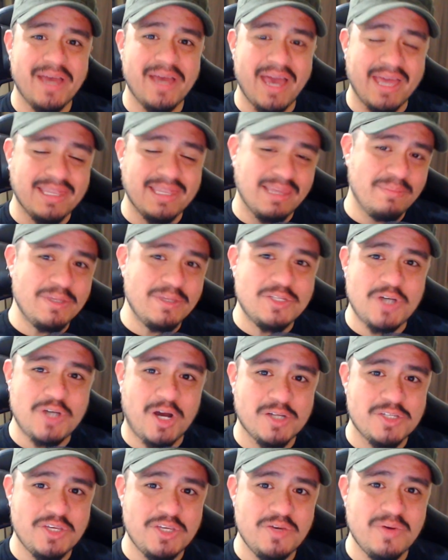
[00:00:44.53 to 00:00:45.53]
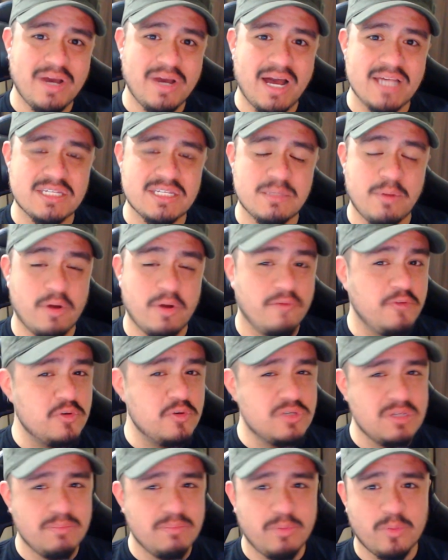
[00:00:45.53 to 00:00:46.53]
and let me talk to you guys about a few
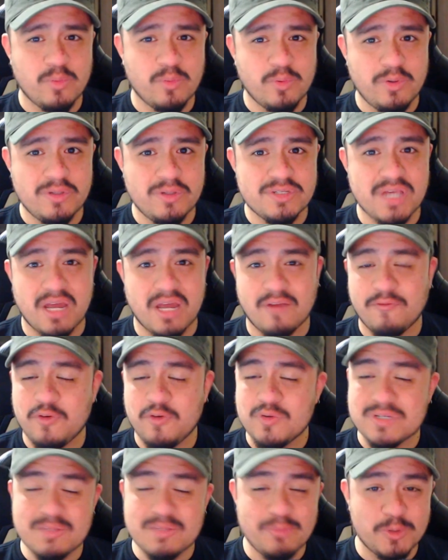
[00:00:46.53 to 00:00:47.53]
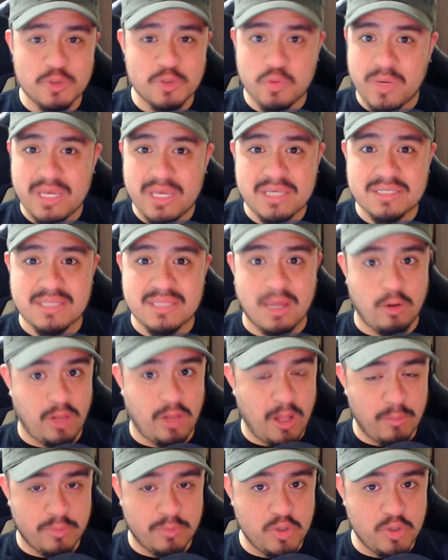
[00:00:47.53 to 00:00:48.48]
simple rules and a few simple tweaks that'll help